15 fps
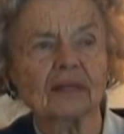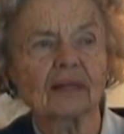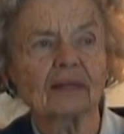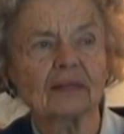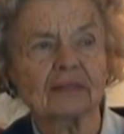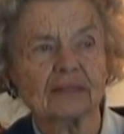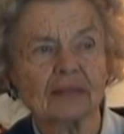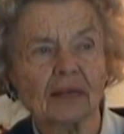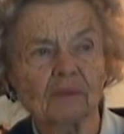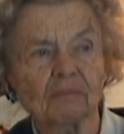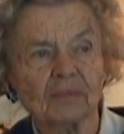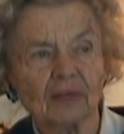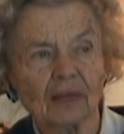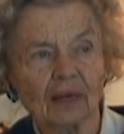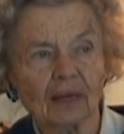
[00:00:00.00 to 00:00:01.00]
at the
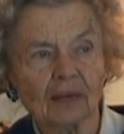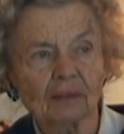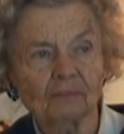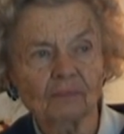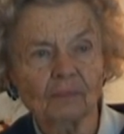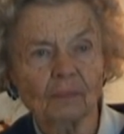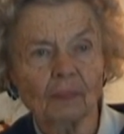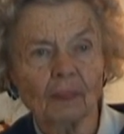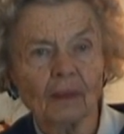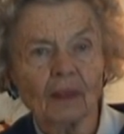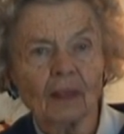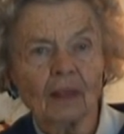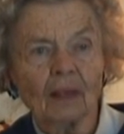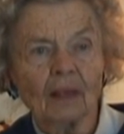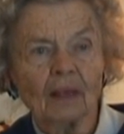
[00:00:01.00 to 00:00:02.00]
same time
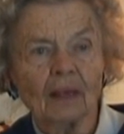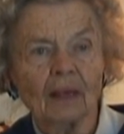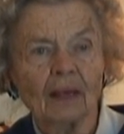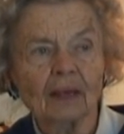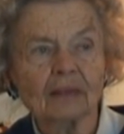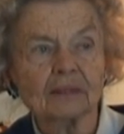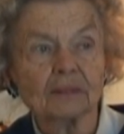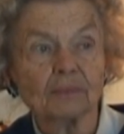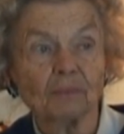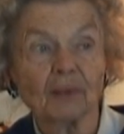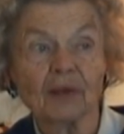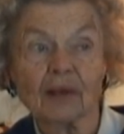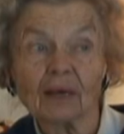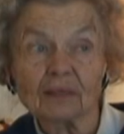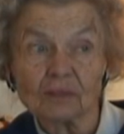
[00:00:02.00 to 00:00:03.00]
as
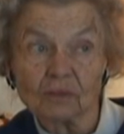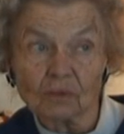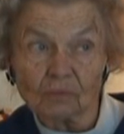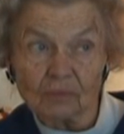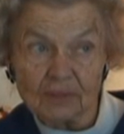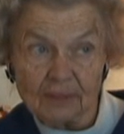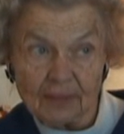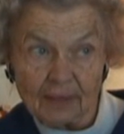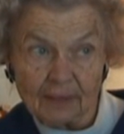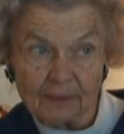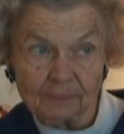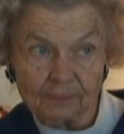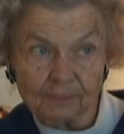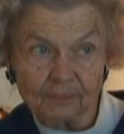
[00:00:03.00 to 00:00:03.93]
Picasso was there.